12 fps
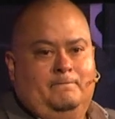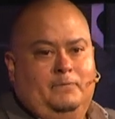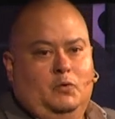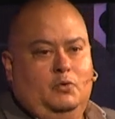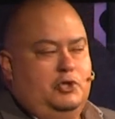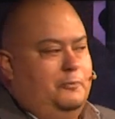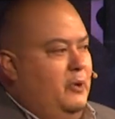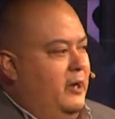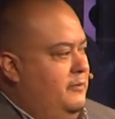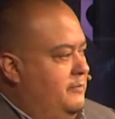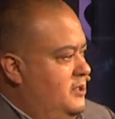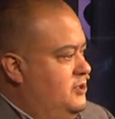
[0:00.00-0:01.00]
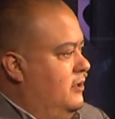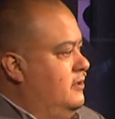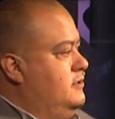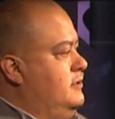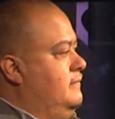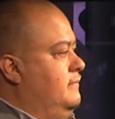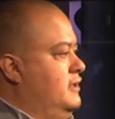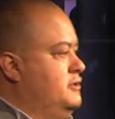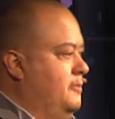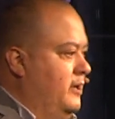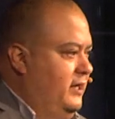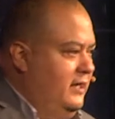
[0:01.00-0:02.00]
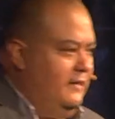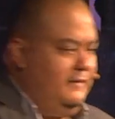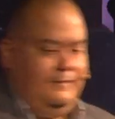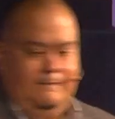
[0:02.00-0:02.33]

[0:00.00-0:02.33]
Would you pray with me, church? Let's pray together.